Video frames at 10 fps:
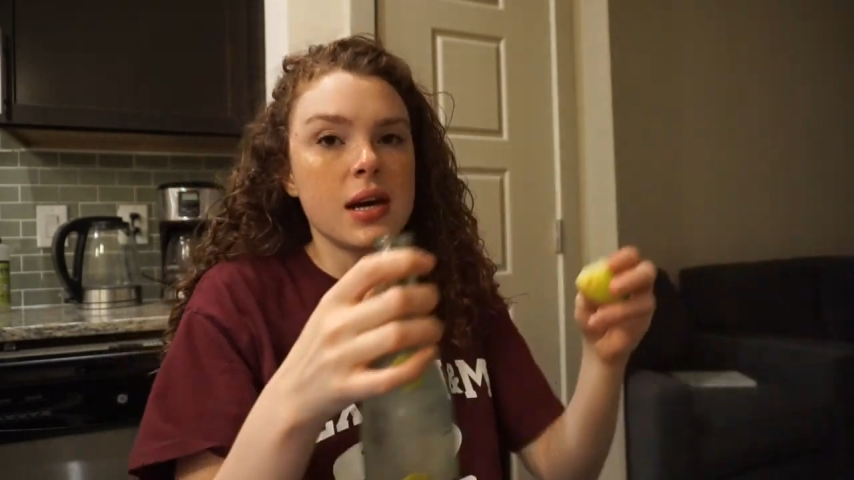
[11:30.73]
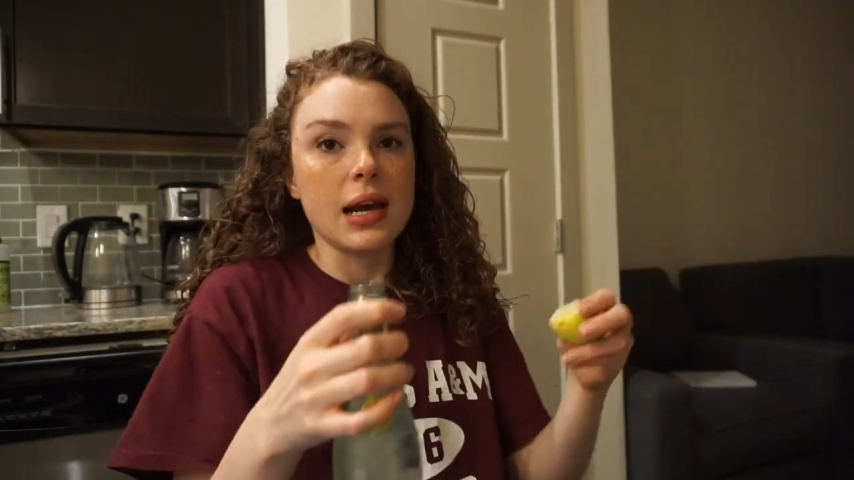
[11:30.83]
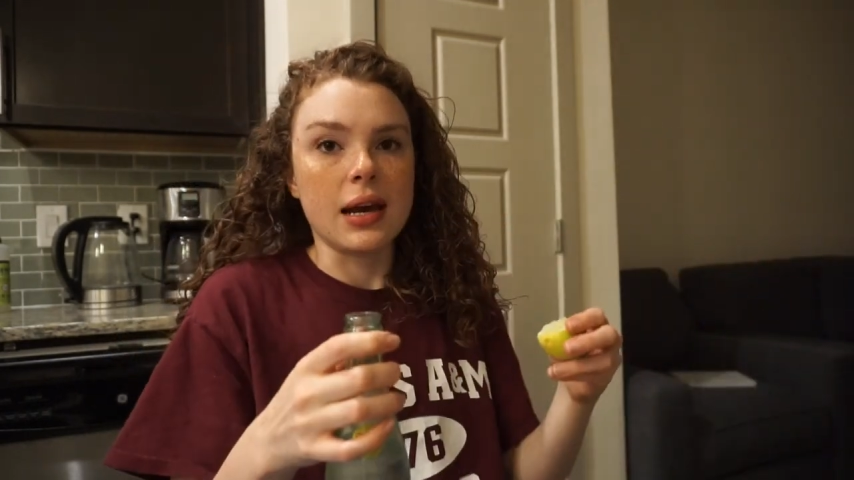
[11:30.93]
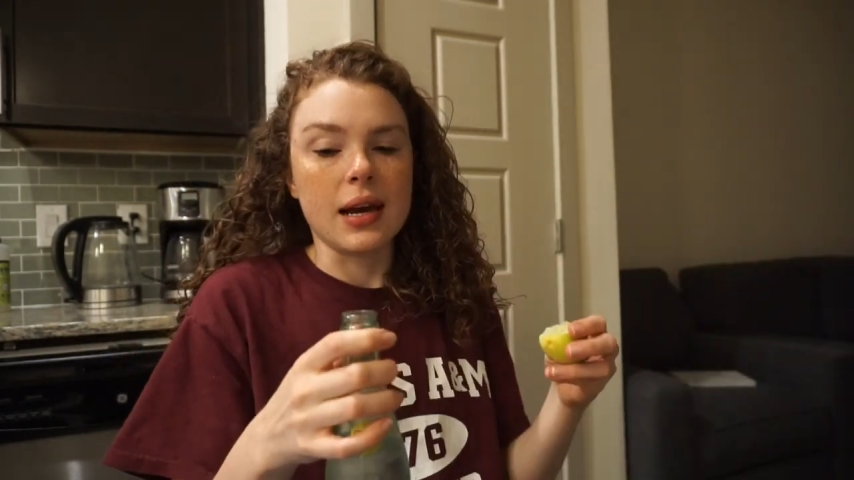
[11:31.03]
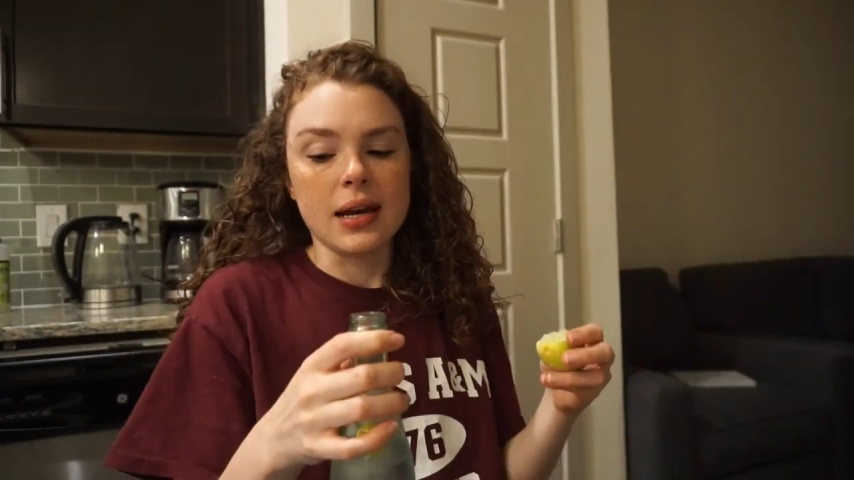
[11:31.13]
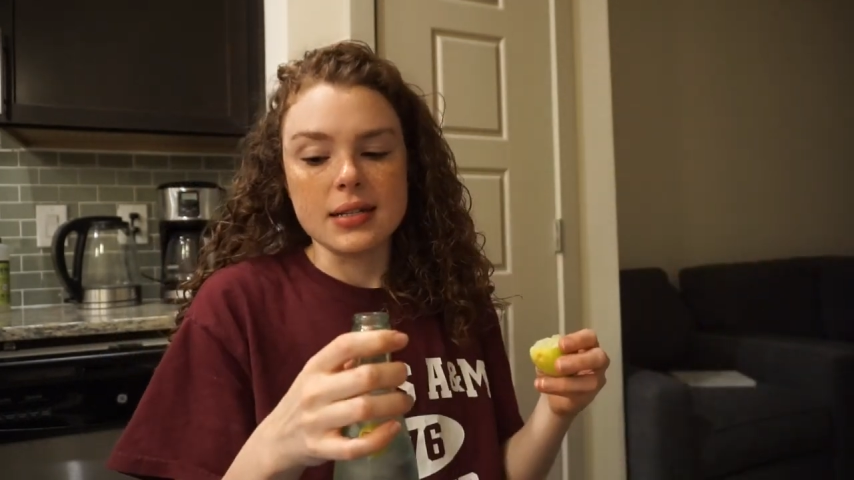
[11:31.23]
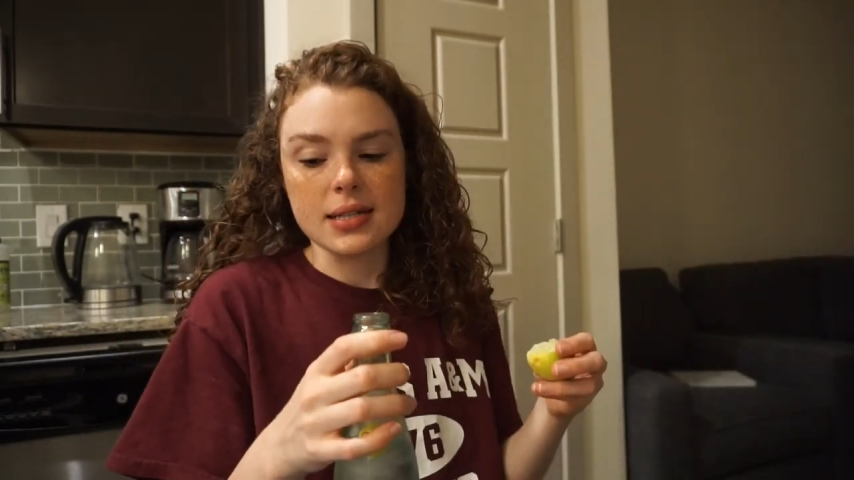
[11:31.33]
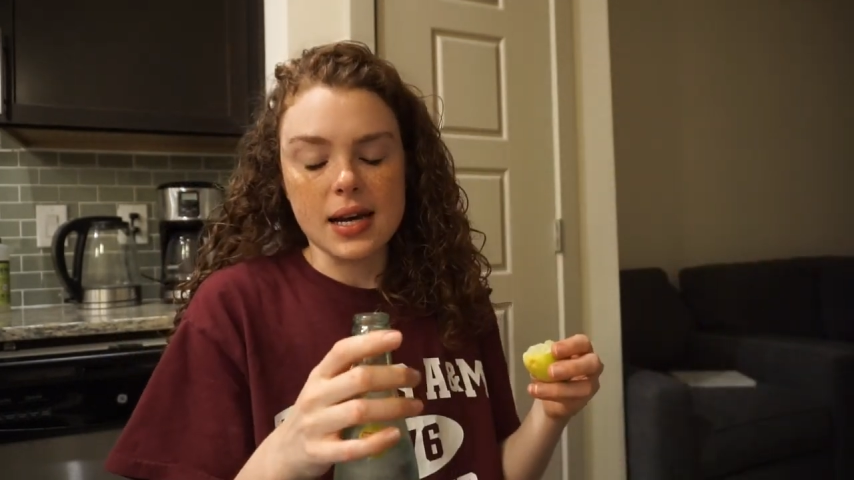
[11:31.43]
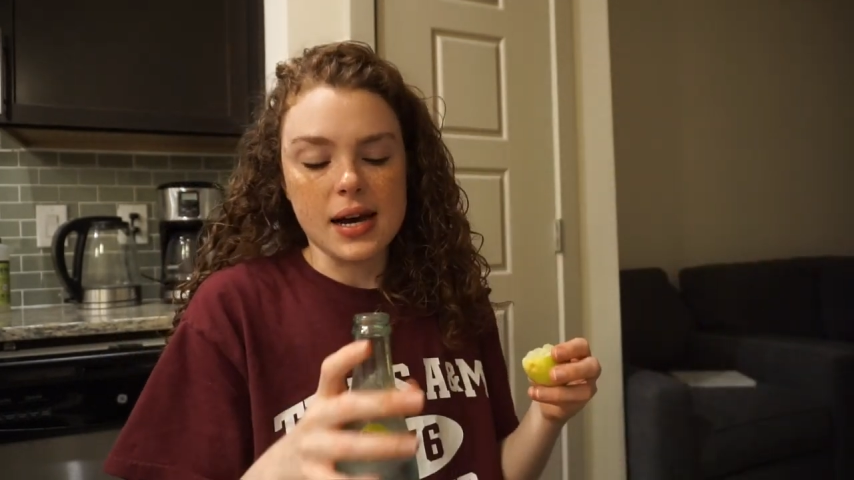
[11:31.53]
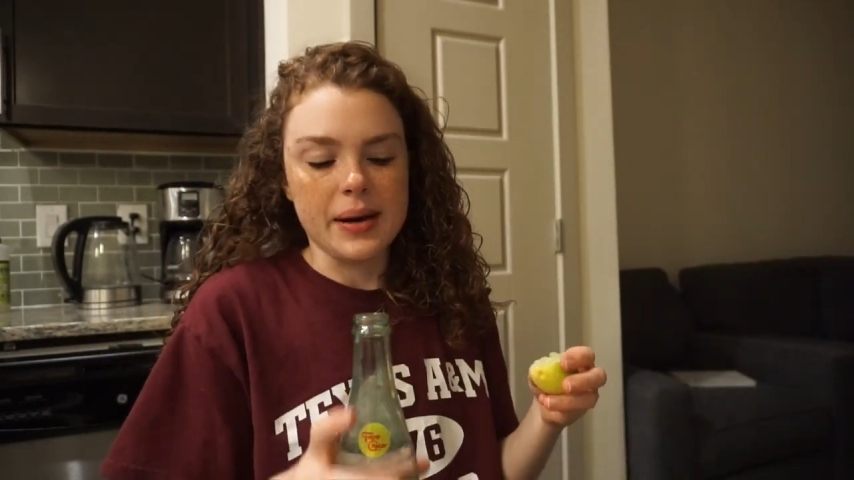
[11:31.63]
and
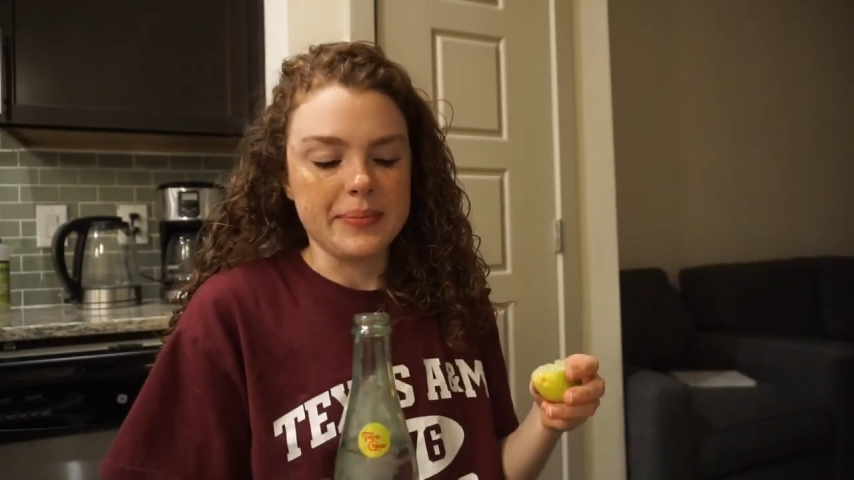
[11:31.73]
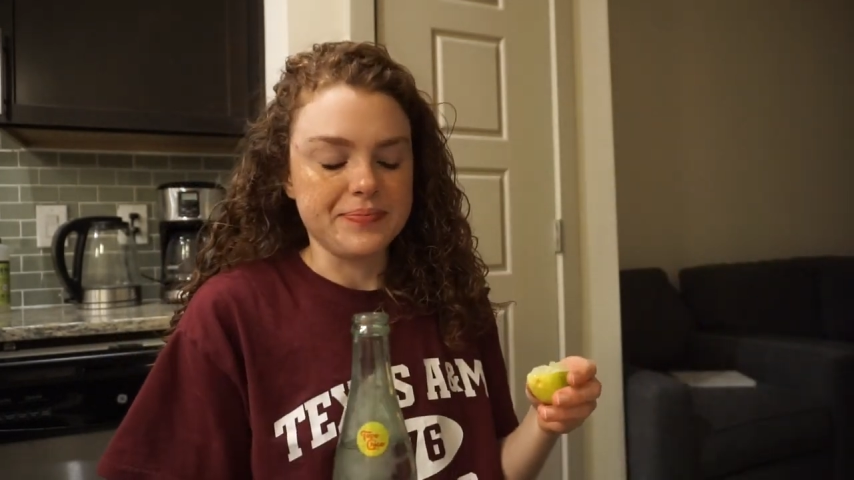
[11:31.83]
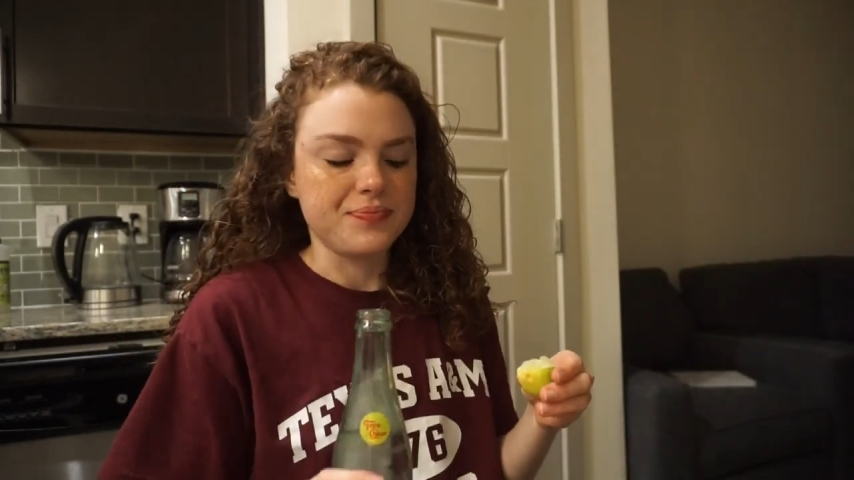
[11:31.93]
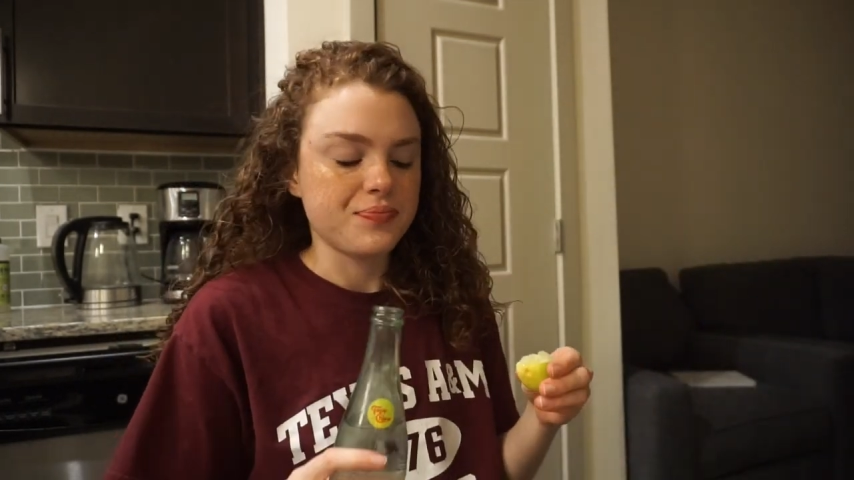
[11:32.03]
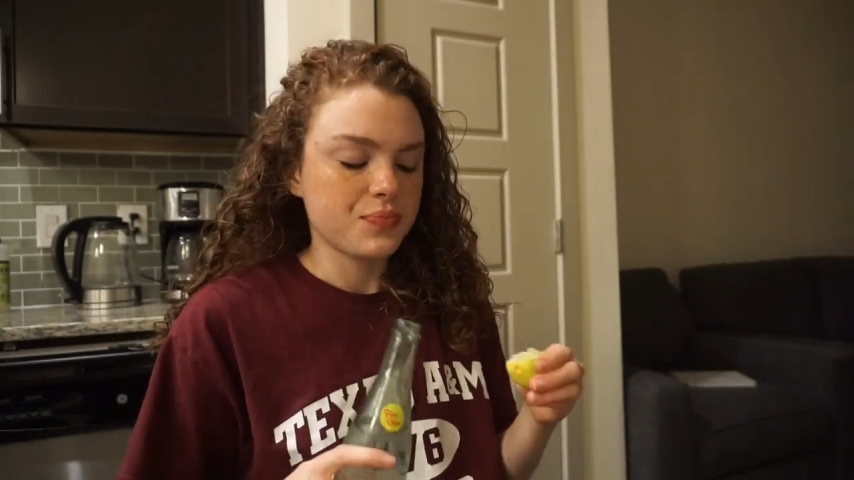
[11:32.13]
um,